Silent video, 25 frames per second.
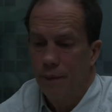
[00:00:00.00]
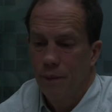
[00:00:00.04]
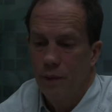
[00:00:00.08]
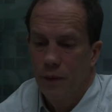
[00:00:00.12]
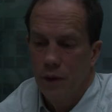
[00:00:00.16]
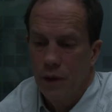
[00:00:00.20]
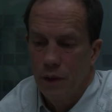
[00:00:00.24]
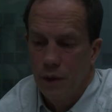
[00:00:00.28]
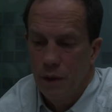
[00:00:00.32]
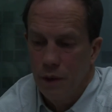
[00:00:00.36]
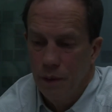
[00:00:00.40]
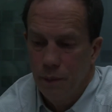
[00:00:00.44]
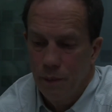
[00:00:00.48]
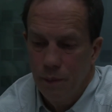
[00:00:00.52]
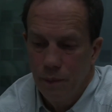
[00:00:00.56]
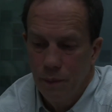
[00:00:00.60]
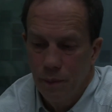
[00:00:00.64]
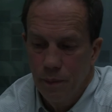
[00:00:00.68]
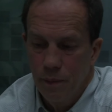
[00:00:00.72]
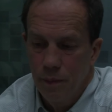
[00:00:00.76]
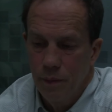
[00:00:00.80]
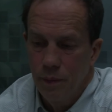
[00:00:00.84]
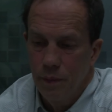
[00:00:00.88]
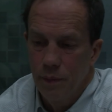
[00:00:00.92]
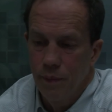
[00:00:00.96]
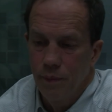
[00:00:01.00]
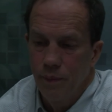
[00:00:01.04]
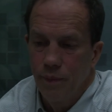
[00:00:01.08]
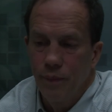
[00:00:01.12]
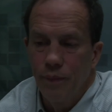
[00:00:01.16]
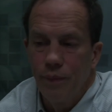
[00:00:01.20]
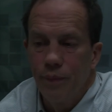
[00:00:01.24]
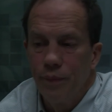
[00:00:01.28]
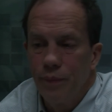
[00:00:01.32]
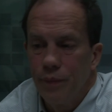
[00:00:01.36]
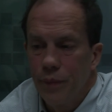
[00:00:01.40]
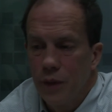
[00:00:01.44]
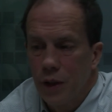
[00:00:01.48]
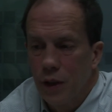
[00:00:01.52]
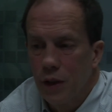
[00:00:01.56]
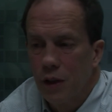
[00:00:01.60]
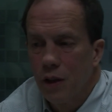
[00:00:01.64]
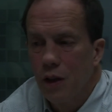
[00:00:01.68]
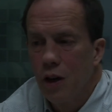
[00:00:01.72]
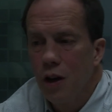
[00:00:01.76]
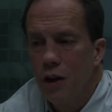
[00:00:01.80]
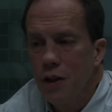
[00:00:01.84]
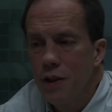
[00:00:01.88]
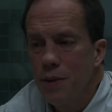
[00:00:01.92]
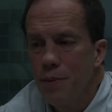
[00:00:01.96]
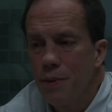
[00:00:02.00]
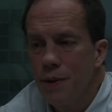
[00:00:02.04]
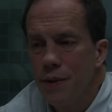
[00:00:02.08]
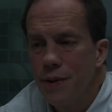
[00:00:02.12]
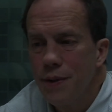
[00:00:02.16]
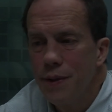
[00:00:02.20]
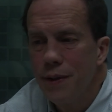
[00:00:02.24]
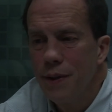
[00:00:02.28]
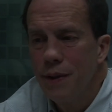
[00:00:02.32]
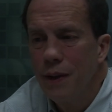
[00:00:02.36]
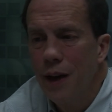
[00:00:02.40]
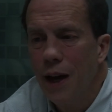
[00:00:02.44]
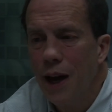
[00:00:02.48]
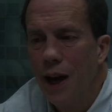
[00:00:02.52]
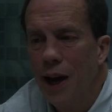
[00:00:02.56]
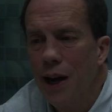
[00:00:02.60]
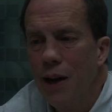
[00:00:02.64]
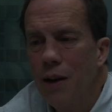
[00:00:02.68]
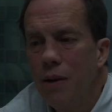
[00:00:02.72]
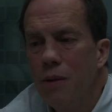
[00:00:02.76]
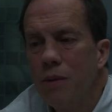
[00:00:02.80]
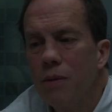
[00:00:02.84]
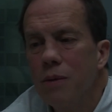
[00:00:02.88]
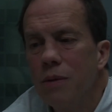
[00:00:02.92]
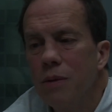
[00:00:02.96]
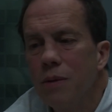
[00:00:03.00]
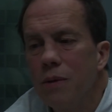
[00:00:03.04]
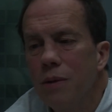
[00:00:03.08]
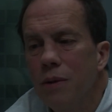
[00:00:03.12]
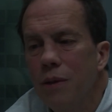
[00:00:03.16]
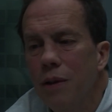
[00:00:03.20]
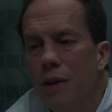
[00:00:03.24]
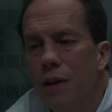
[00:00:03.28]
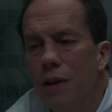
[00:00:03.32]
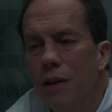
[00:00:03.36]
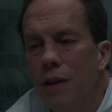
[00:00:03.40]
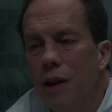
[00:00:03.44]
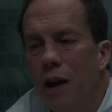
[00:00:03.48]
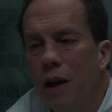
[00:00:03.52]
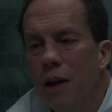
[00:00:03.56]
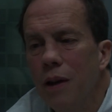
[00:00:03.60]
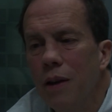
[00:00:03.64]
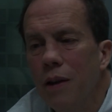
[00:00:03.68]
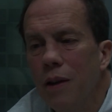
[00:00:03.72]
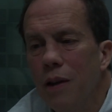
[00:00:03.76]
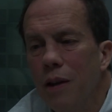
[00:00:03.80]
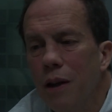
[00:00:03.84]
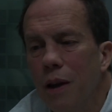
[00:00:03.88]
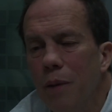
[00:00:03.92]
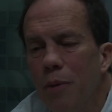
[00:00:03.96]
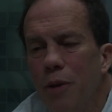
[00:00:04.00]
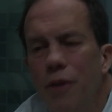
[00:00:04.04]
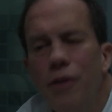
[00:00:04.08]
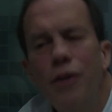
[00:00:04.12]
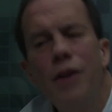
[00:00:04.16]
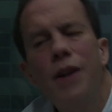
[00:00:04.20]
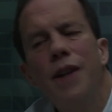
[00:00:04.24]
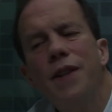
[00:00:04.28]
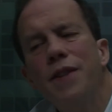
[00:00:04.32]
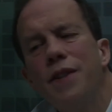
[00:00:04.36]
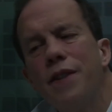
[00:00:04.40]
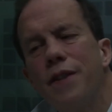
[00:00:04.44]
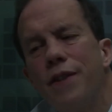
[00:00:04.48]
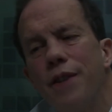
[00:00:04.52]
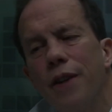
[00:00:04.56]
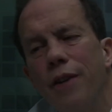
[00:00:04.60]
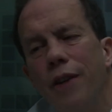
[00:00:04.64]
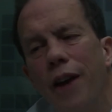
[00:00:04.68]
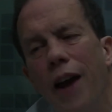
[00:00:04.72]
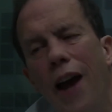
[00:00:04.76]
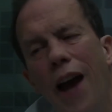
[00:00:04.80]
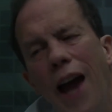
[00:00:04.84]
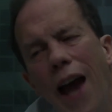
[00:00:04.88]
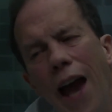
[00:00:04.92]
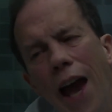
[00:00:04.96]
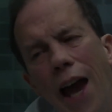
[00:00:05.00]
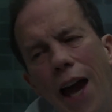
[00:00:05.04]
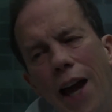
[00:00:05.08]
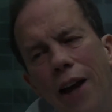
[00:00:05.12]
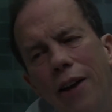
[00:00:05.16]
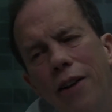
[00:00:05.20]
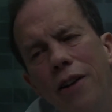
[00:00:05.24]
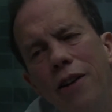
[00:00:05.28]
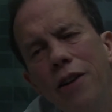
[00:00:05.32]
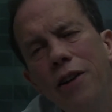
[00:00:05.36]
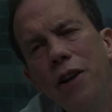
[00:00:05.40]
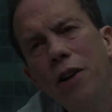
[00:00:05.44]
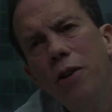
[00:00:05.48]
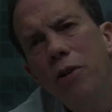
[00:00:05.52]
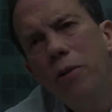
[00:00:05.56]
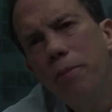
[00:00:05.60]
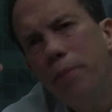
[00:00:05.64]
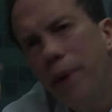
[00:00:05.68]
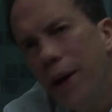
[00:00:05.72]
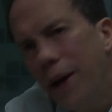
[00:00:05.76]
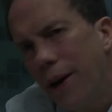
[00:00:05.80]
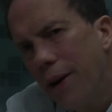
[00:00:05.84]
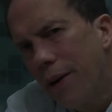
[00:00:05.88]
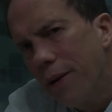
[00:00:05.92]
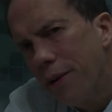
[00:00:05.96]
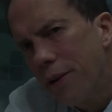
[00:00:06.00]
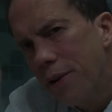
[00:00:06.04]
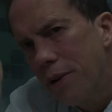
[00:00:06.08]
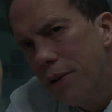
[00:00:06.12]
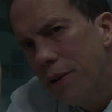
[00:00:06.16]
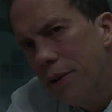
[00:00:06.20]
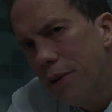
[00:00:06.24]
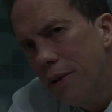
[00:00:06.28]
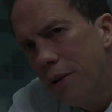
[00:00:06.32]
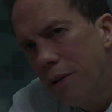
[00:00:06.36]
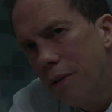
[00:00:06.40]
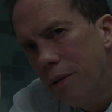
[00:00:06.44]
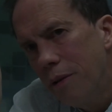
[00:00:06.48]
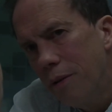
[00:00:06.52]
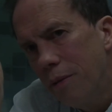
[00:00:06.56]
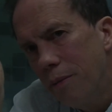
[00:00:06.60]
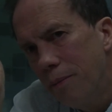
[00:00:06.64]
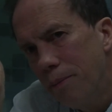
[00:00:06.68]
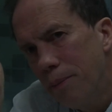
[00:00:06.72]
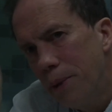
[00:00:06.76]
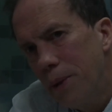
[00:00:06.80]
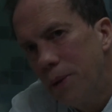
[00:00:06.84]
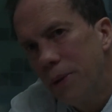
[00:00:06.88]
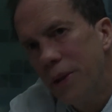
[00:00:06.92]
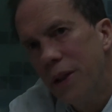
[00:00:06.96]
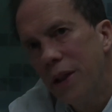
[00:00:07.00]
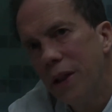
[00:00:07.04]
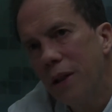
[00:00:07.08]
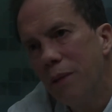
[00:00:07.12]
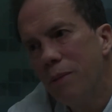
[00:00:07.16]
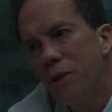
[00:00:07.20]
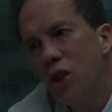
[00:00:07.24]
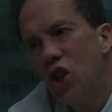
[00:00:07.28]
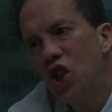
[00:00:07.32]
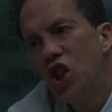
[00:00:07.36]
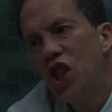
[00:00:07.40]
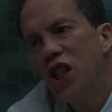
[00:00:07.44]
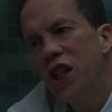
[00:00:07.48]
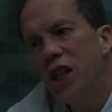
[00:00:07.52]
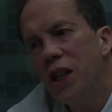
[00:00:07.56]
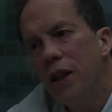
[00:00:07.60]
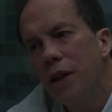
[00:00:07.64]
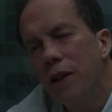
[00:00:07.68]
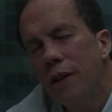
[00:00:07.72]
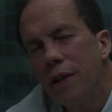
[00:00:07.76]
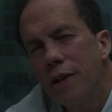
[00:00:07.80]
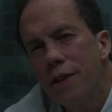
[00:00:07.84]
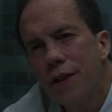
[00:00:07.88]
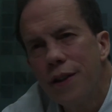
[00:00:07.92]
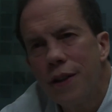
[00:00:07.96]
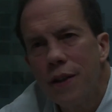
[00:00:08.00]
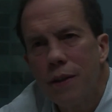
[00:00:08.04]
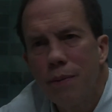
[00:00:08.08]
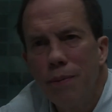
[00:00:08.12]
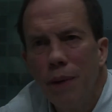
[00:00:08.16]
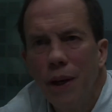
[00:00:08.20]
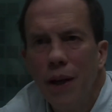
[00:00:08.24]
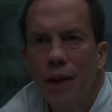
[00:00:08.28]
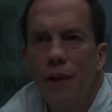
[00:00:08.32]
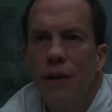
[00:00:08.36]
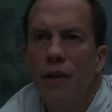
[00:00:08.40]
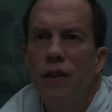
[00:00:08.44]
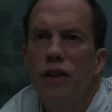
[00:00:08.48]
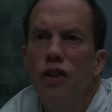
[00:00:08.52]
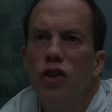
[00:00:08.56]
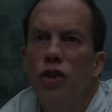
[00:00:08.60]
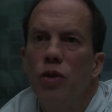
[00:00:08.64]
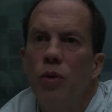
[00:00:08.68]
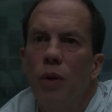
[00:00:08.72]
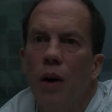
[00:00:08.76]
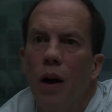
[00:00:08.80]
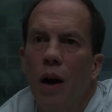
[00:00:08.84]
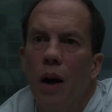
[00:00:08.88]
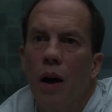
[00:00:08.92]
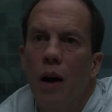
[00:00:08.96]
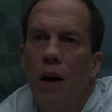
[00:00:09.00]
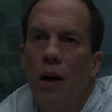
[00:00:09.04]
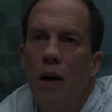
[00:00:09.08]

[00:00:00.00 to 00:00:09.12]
the, the Cosmists. How, I mean, if you ask yourself, how do you go about building a machine that's smarter than you are?